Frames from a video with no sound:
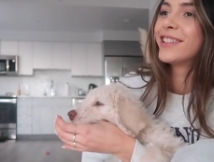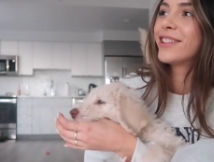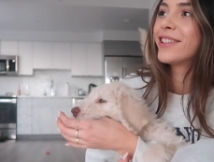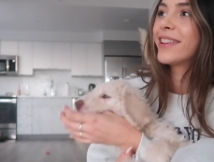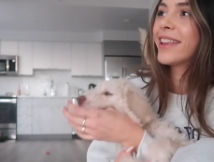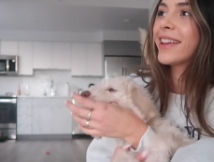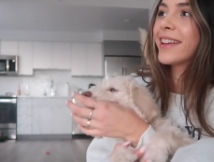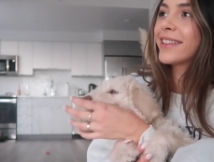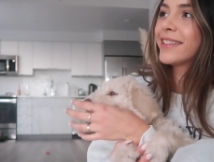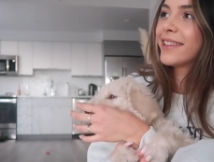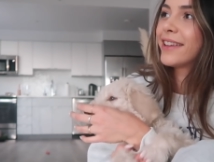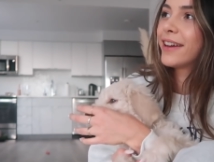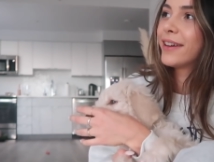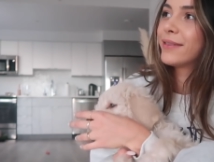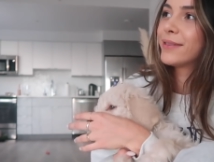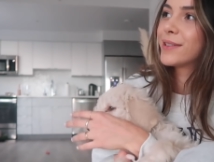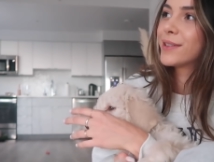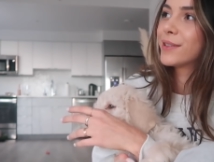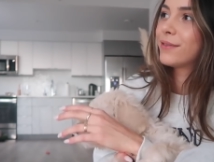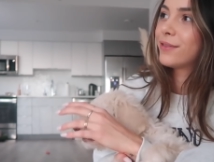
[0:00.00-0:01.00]
she like
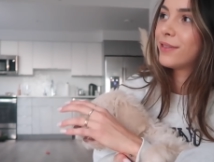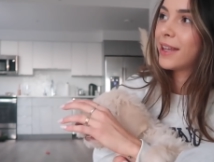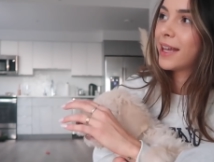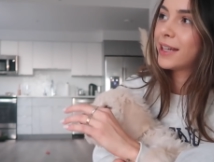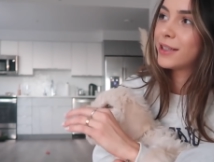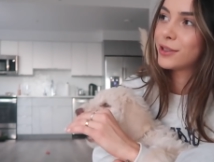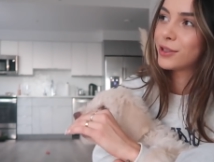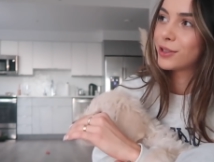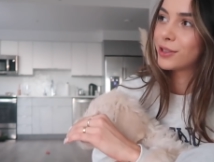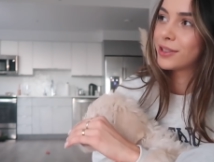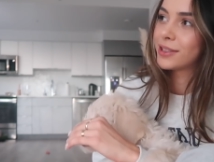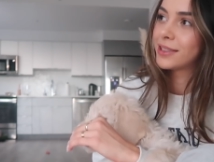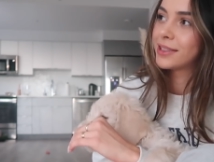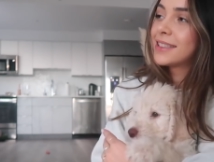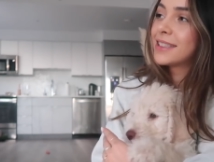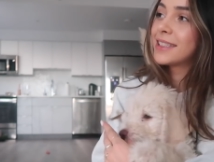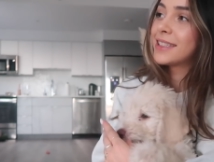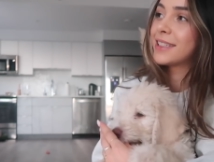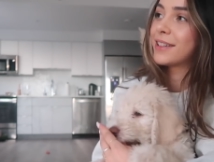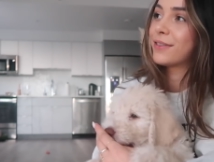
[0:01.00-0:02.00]
loves flesh.
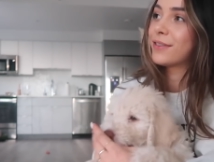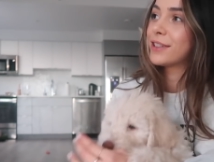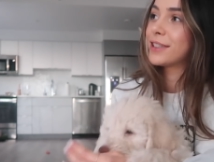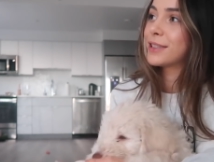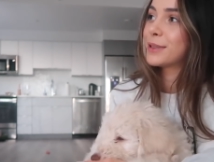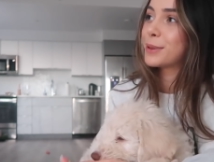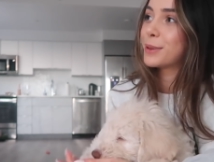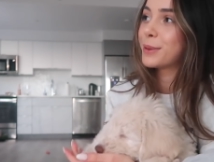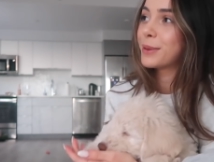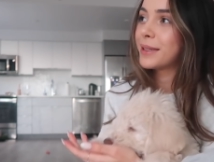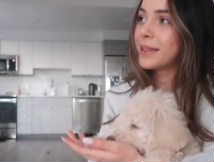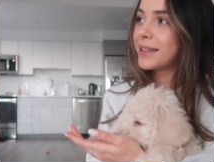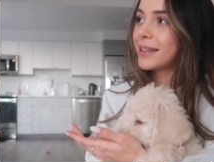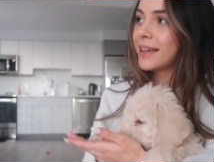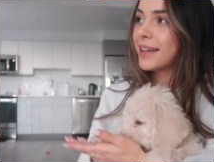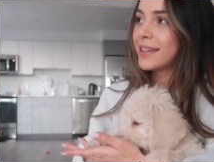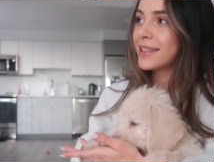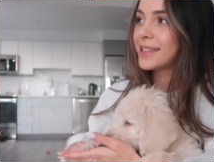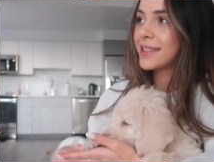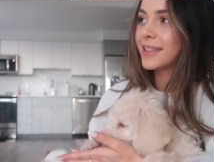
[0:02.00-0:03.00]
It's the difference between
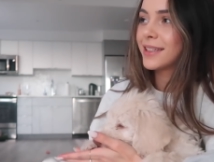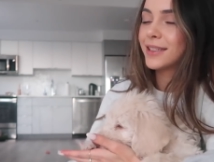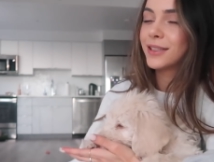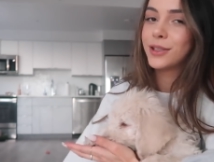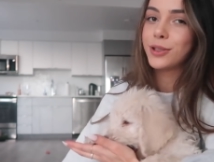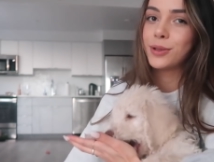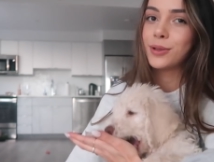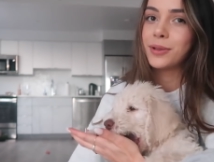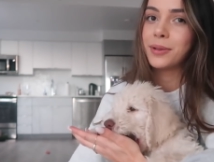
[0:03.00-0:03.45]
us and a chew